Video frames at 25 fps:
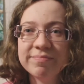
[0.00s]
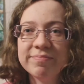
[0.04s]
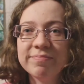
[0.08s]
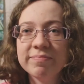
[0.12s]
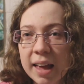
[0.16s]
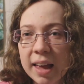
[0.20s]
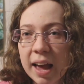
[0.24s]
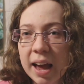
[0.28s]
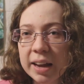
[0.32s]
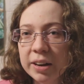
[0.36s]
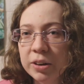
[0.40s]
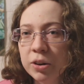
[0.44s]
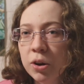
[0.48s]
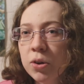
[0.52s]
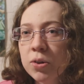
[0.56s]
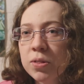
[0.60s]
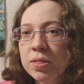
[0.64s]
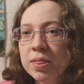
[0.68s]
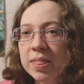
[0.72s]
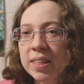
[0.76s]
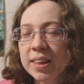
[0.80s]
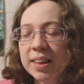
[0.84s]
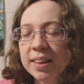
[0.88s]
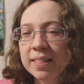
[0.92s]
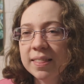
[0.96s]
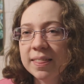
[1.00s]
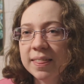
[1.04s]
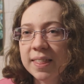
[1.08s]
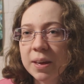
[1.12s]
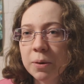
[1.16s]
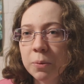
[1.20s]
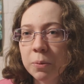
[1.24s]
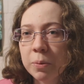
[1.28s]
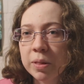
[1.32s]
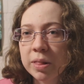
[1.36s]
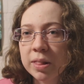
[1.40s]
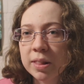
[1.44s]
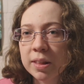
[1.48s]
Yeah, I don't think there
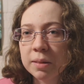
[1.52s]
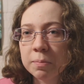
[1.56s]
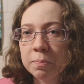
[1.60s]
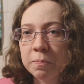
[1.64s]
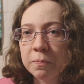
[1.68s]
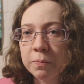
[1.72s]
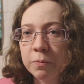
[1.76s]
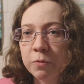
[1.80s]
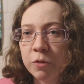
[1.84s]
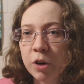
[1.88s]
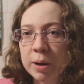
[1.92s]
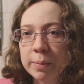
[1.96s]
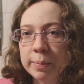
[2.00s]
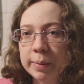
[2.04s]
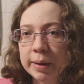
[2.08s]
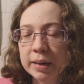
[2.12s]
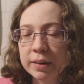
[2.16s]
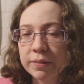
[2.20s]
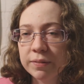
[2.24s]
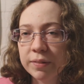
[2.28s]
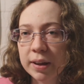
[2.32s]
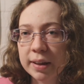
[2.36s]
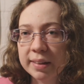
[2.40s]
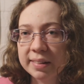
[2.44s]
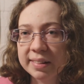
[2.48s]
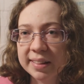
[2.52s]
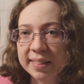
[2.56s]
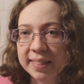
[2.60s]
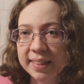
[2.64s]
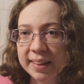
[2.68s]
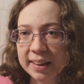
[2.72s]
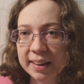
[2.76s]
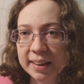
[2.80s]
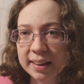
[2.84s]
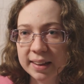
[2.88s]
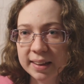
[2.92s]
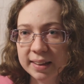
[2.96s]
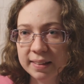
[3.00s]
was a framing device
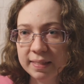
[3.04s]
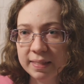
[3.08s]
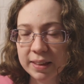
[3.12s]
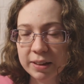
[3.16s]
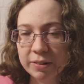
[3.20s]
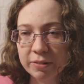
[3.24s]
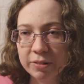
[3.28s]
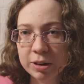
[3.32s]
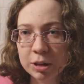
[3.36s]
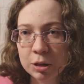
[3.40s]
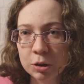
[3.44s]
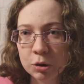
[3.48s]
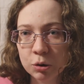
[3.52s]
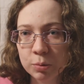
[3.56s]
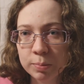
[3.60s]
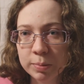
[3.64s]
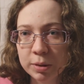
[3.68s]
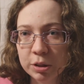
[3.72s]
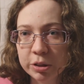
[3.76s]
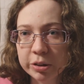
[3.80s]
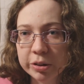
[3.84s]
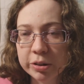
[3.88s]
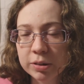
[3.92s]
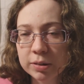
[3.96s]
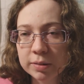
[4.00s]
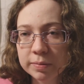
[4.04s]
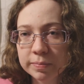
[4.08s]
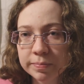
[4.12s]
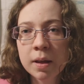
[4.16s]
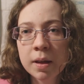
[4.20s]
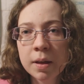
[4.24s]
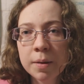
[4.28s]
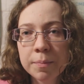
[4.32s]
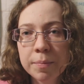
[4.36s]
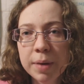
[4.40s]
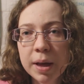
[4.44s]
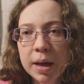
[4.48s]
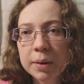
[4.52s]
thing in the original musical,
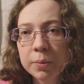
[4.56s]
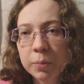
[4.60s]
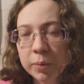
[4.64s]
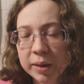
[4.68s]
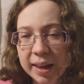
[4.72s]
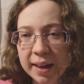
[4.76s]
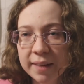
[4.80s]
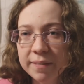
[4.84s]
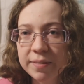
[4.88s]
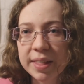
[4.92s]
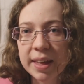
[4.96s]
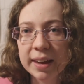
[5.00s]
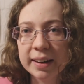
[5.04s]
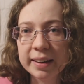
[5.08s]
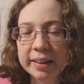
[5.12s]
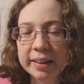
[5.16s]
but we have that